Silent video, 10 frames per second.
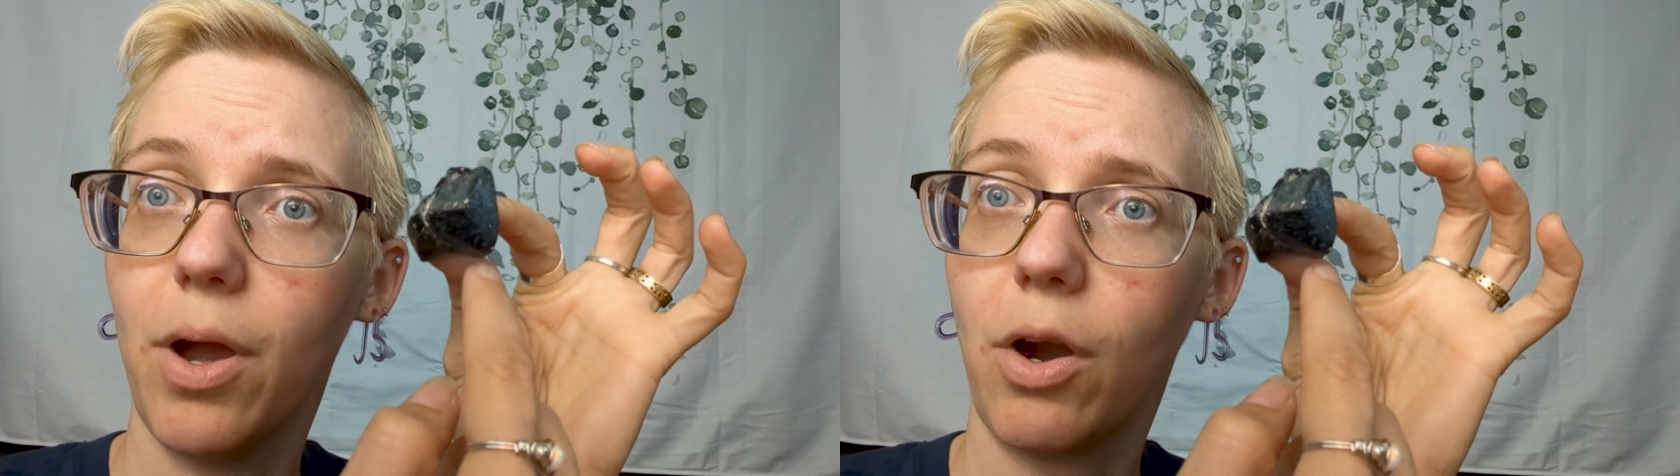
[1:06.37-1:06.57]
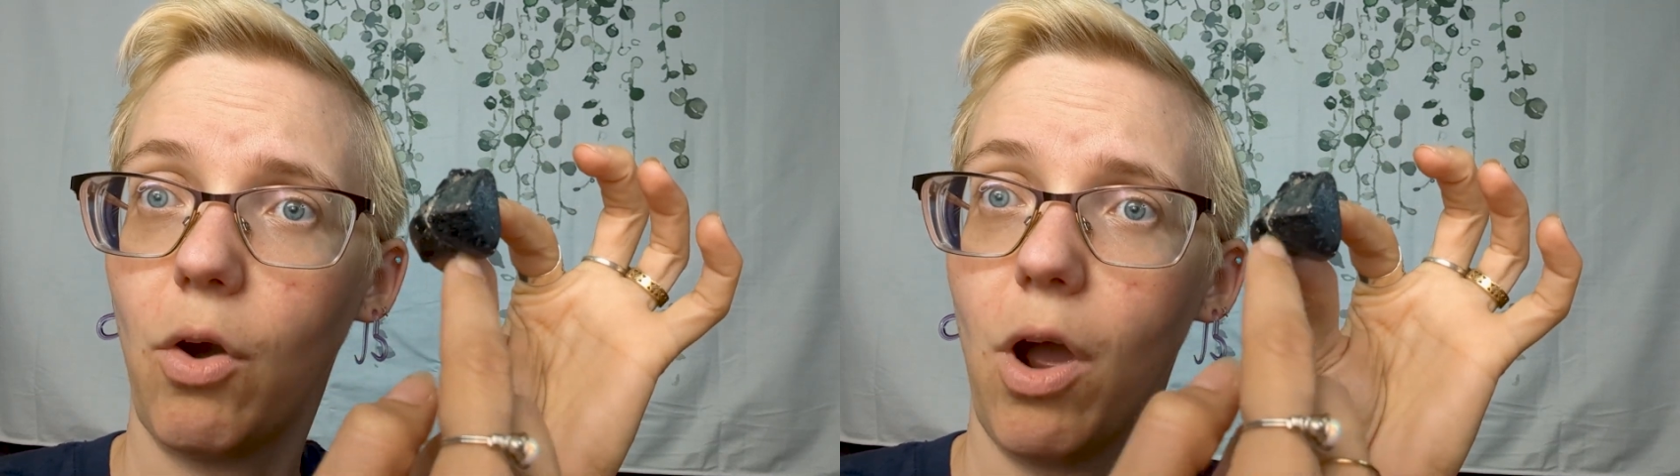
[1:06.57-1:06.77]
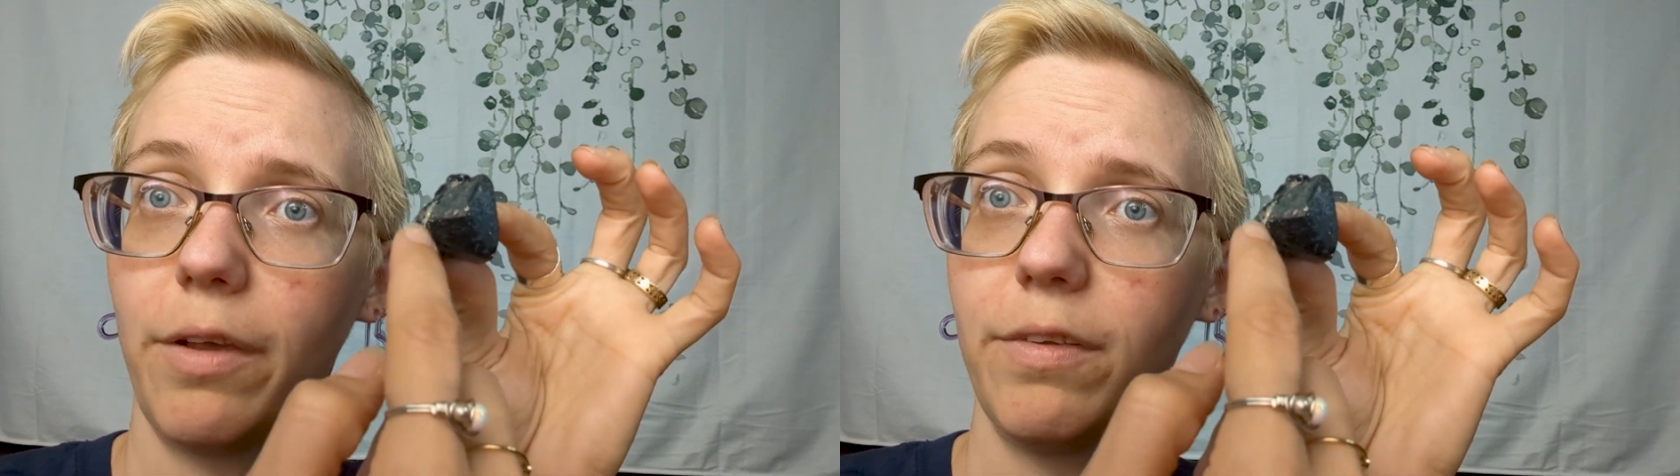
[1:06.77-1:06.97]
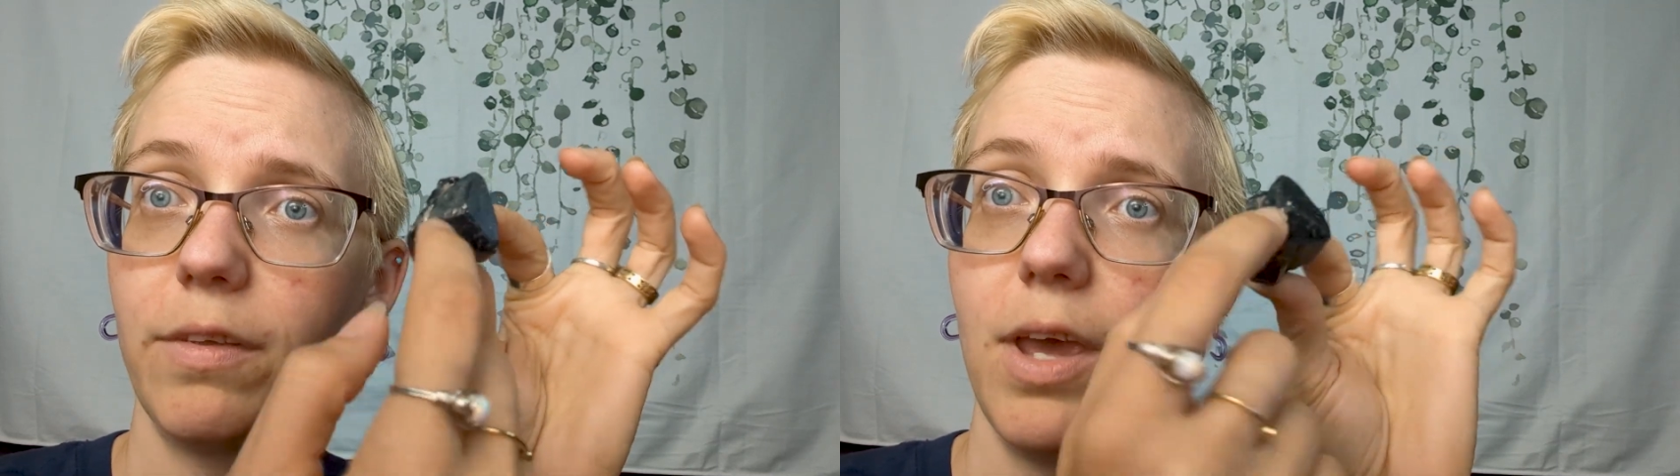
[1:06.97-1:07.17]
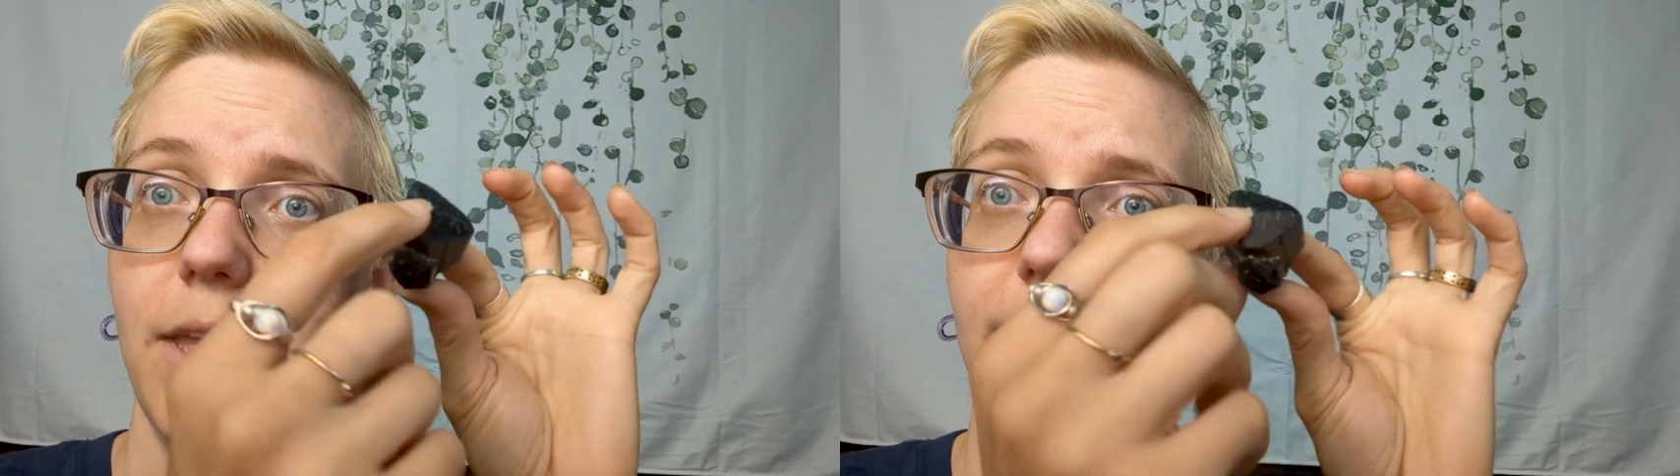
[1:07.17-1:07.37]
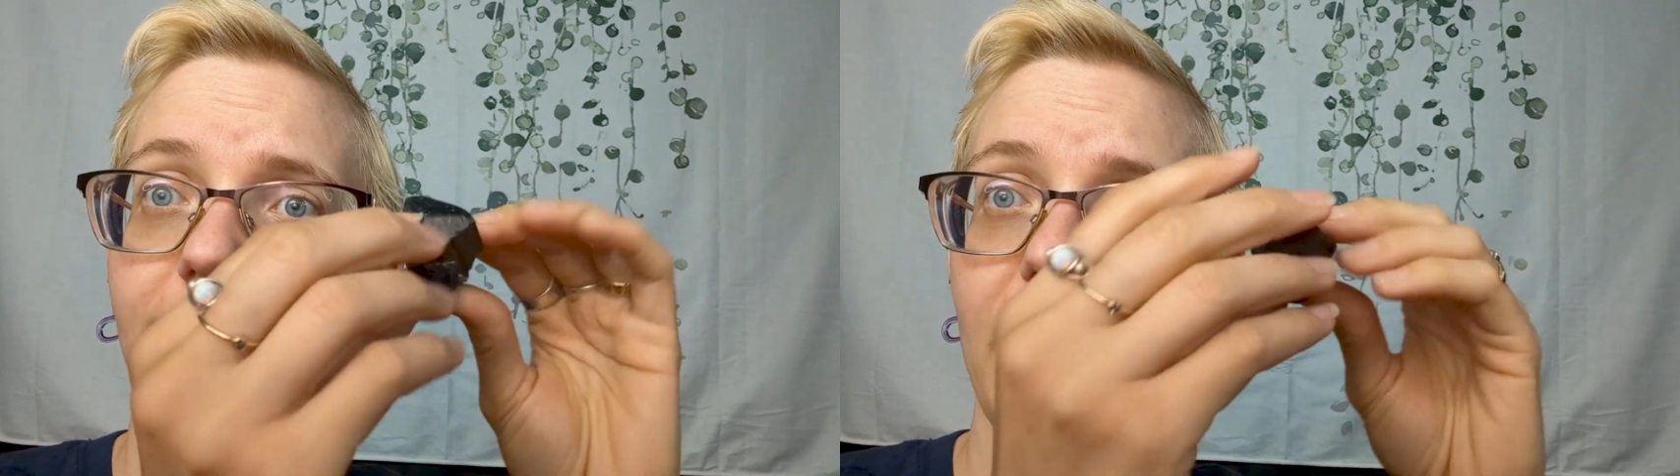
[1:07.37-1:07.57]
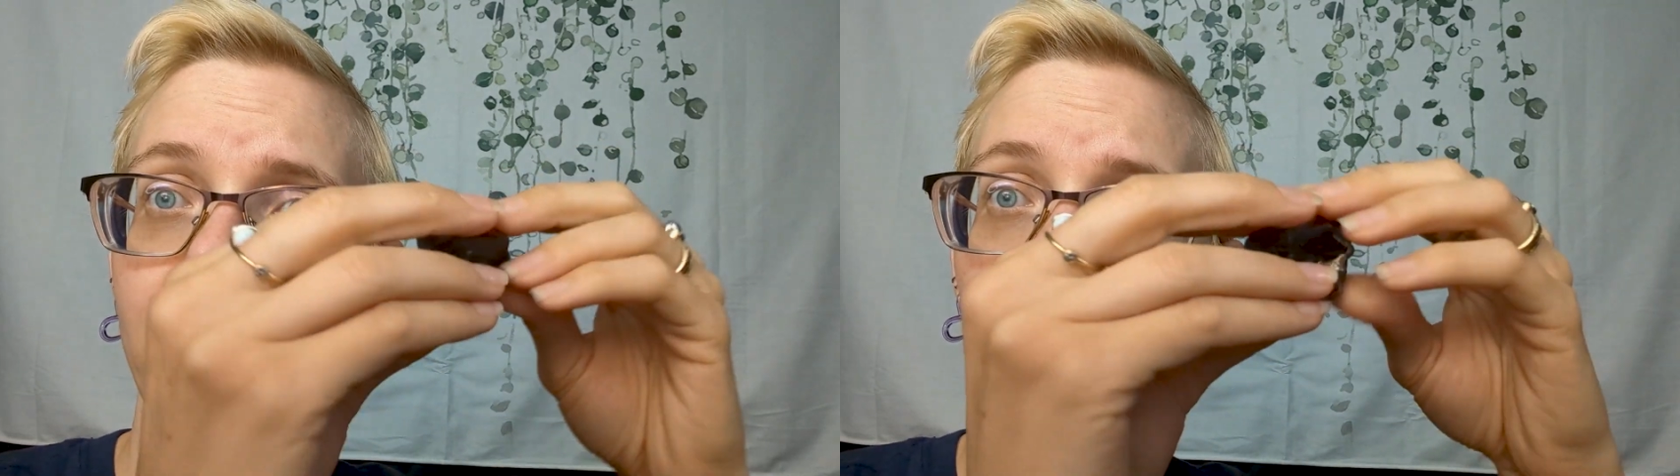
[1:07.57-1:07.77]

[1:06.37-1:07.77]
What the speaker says: across the length.